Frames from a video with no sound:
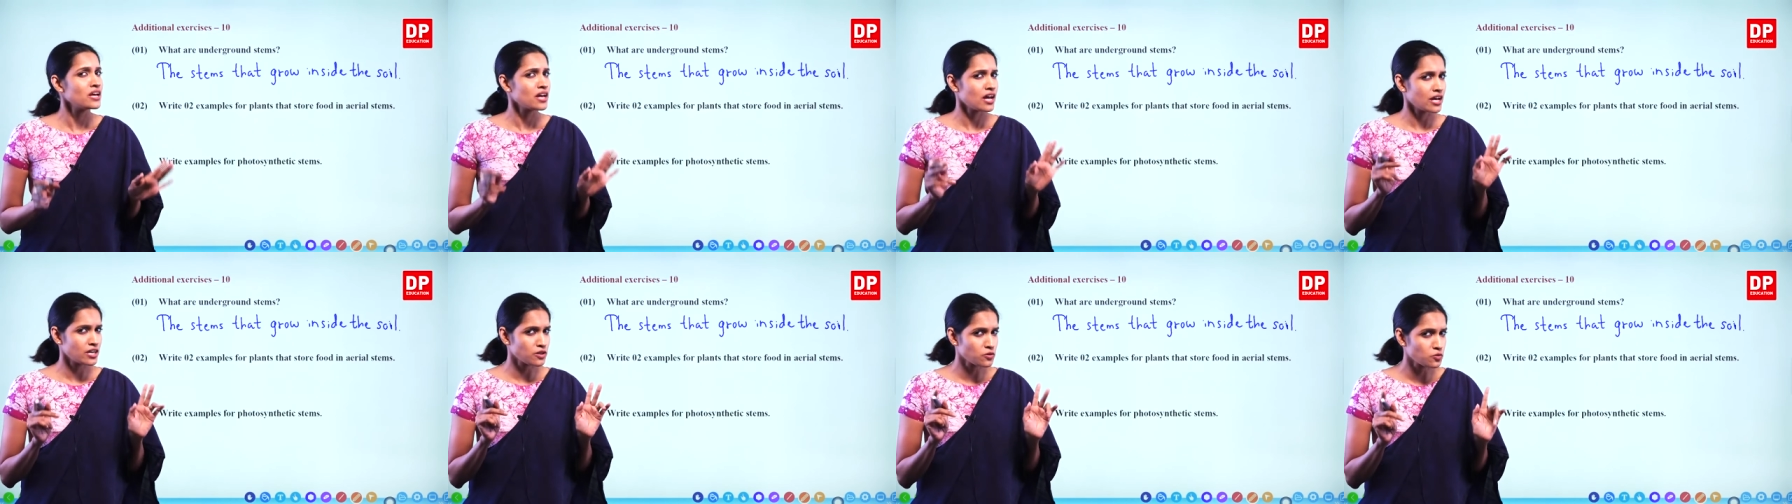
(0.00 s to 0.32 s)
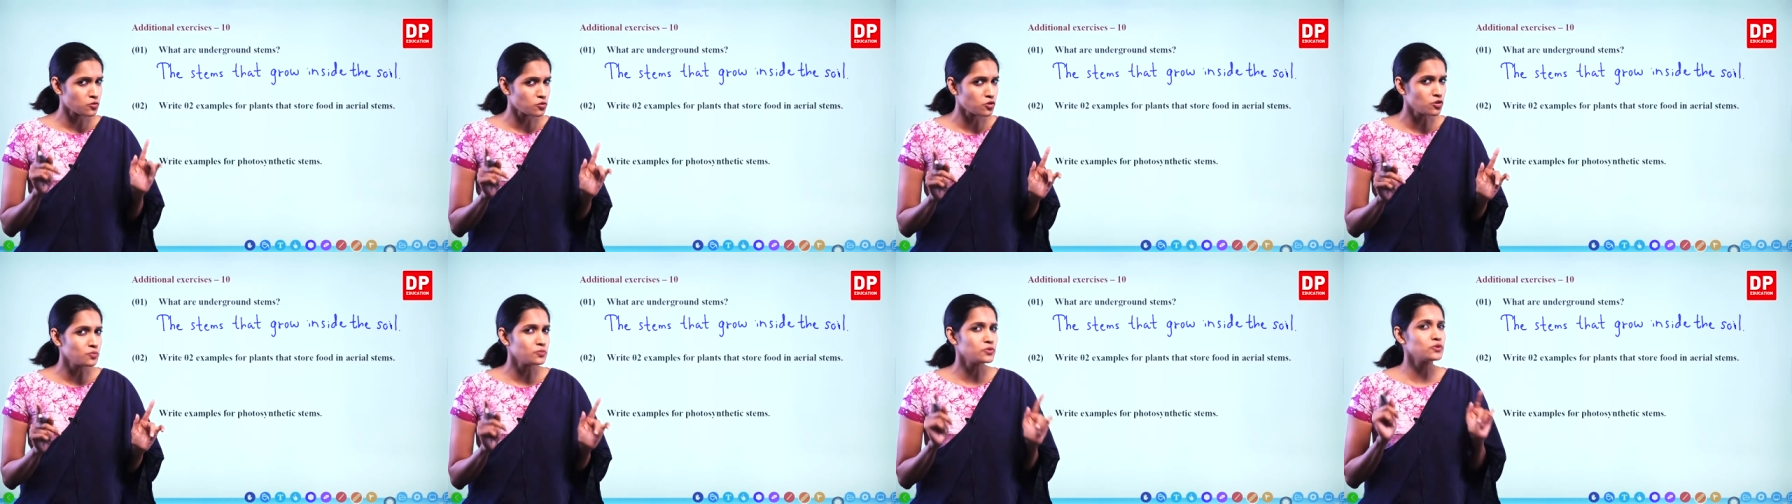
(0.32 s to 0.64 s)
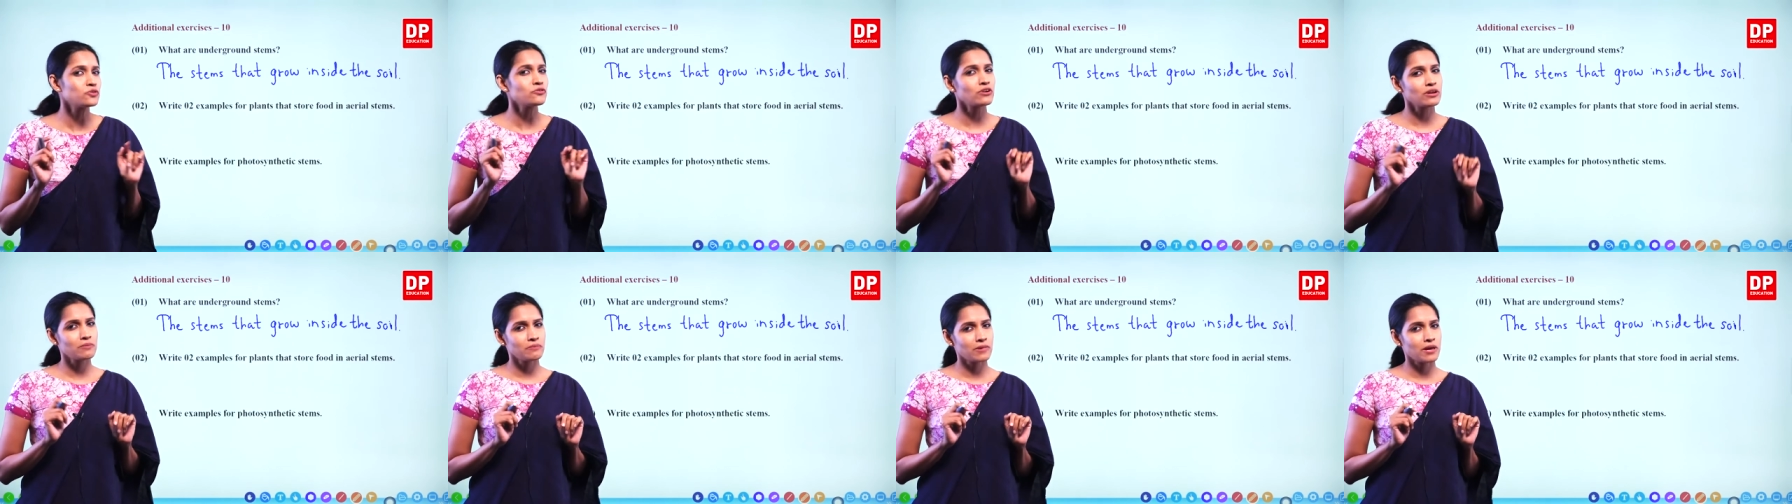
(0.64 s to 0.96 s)
I hope
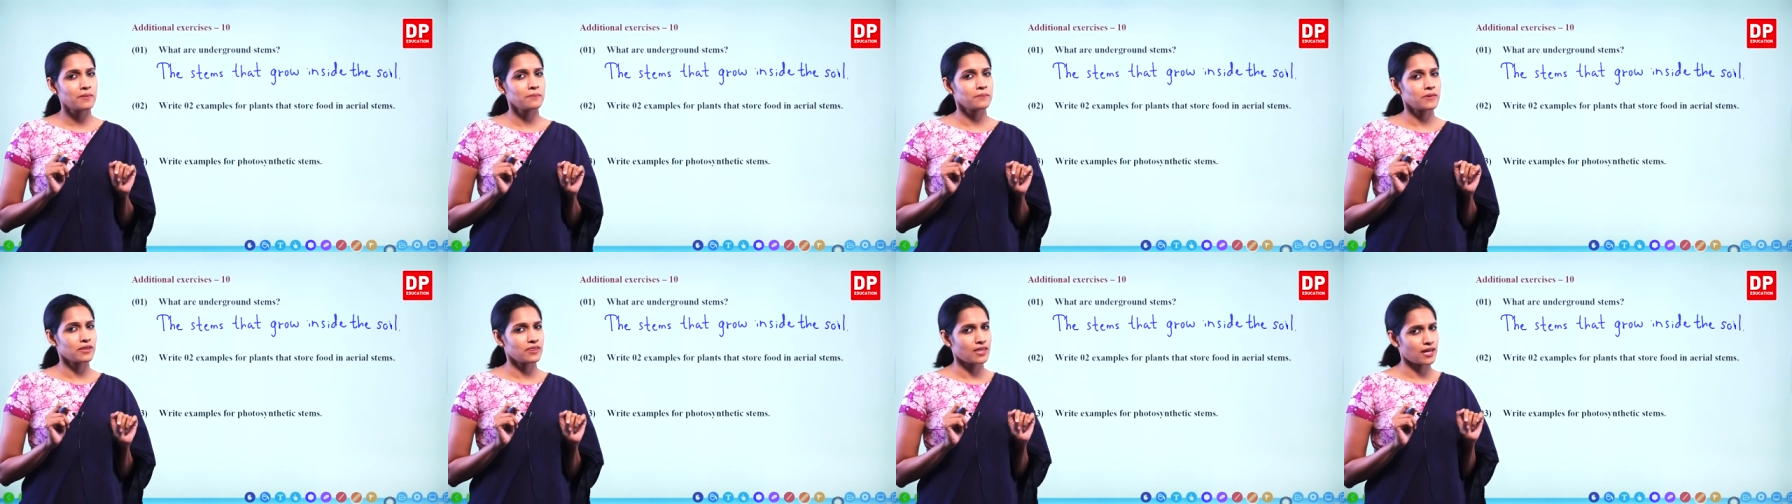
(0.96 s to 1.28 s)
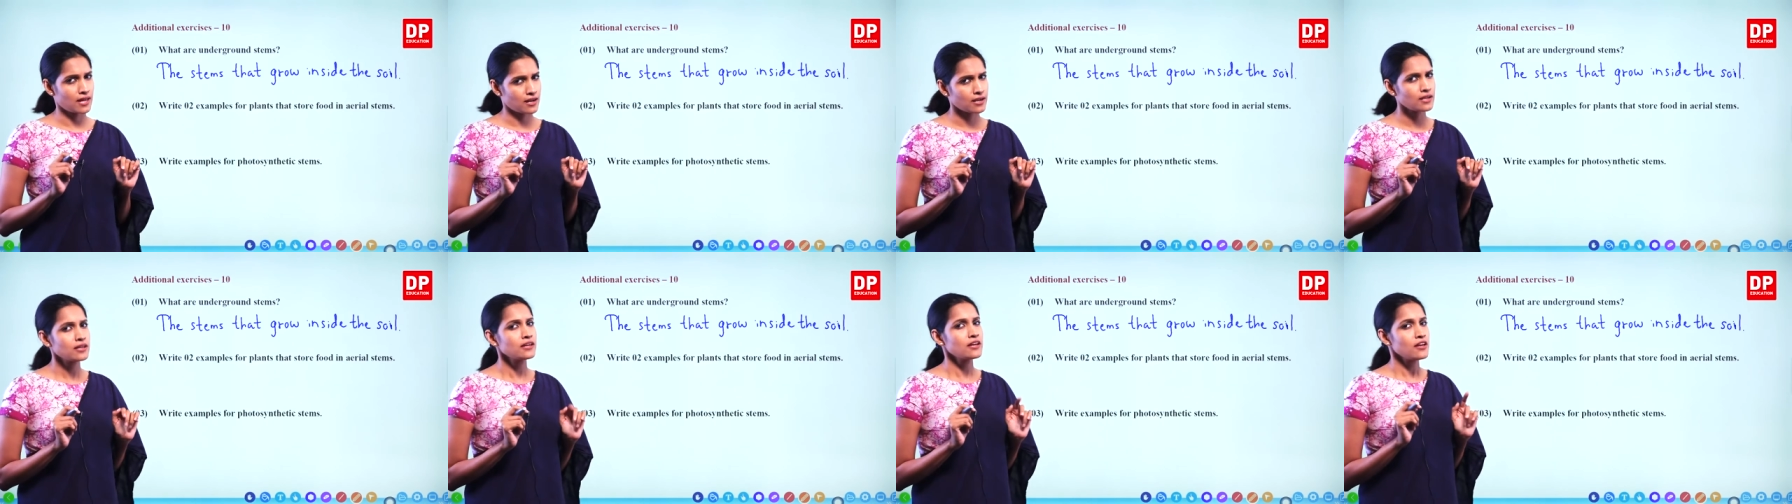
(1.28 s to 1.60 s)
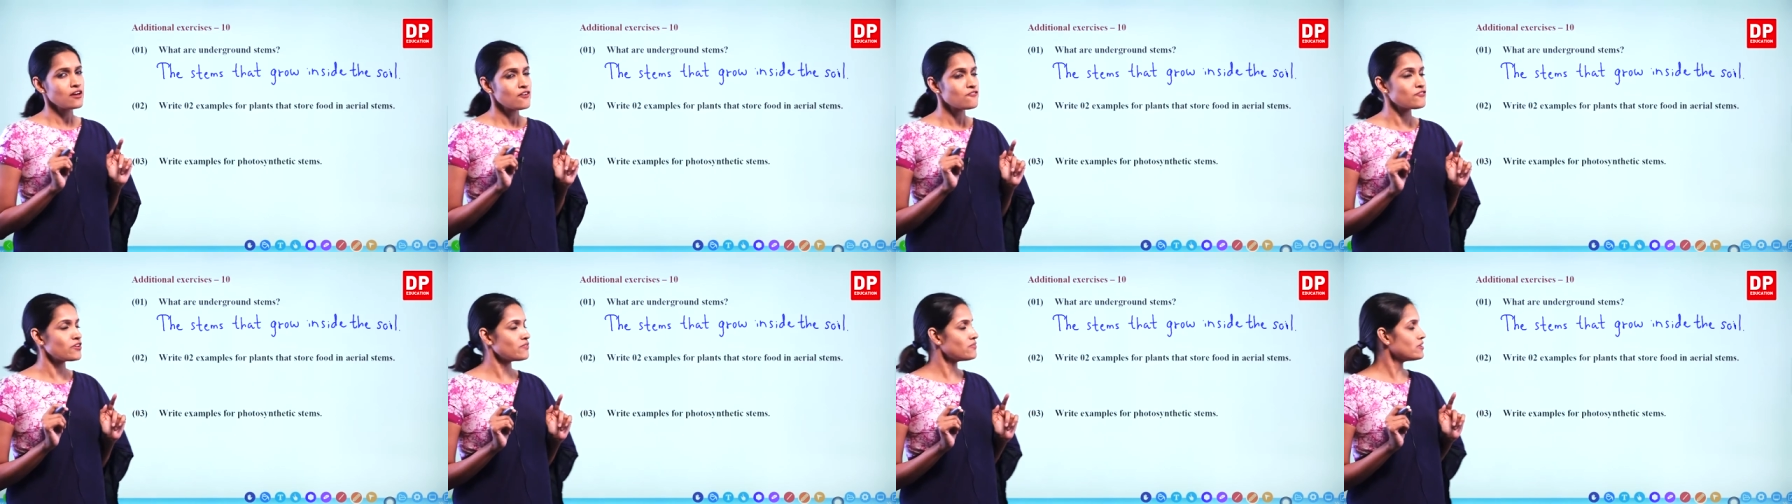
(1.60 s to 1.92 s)
you remember that.
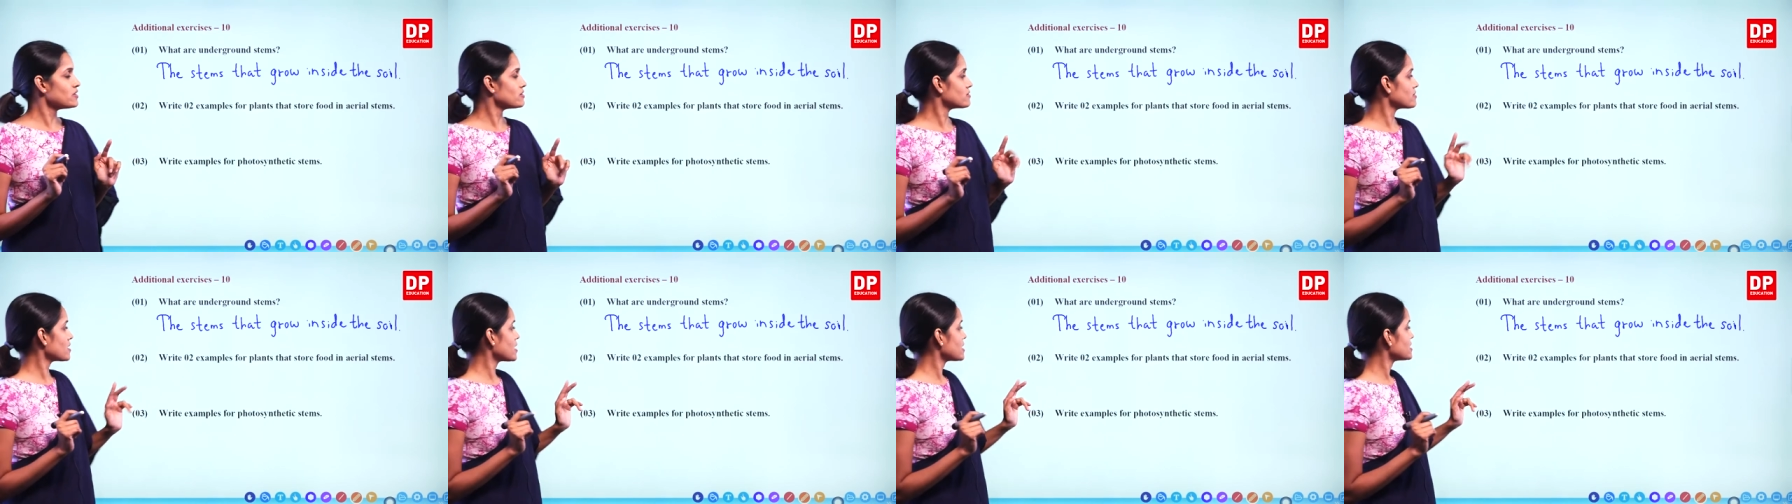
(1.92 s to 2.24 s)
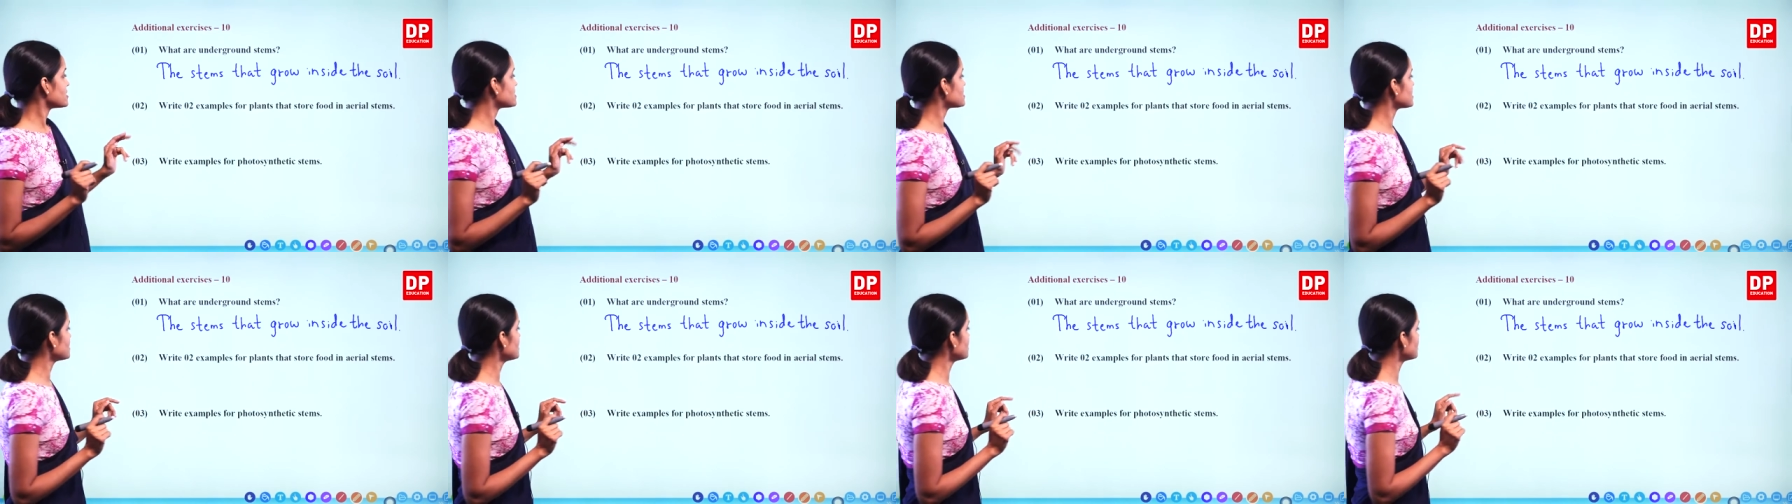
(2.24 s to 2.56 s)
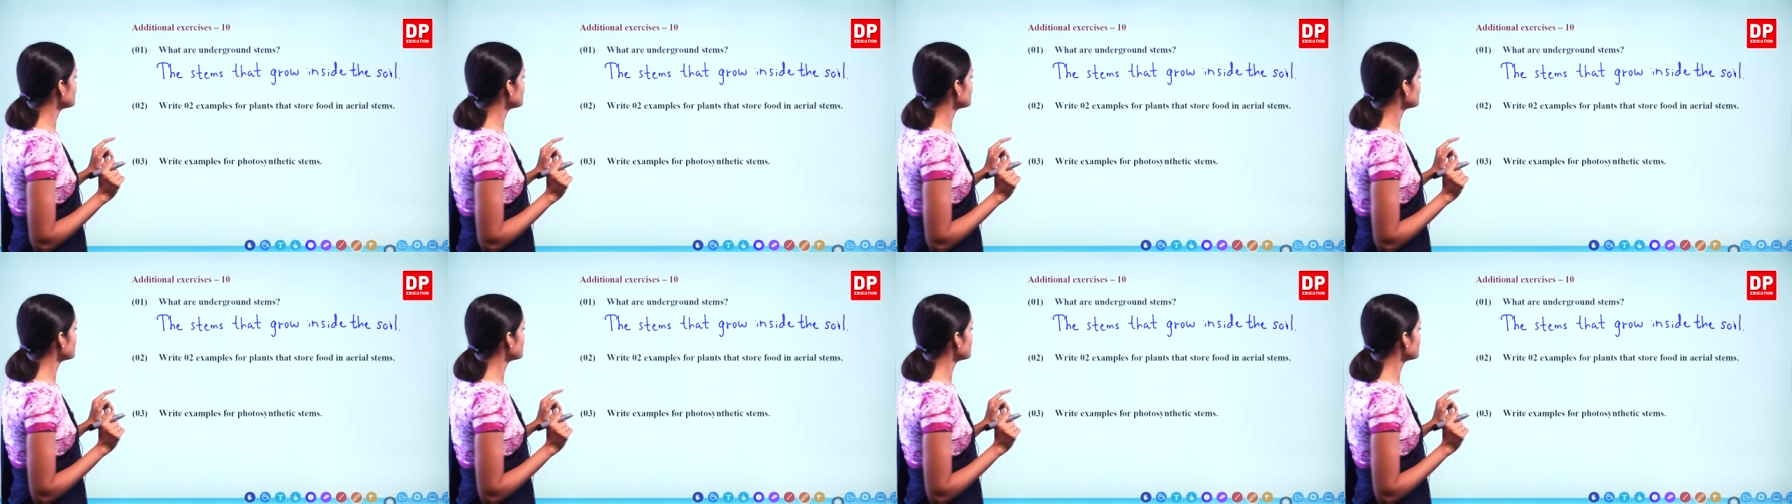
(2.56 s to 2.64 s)
We will write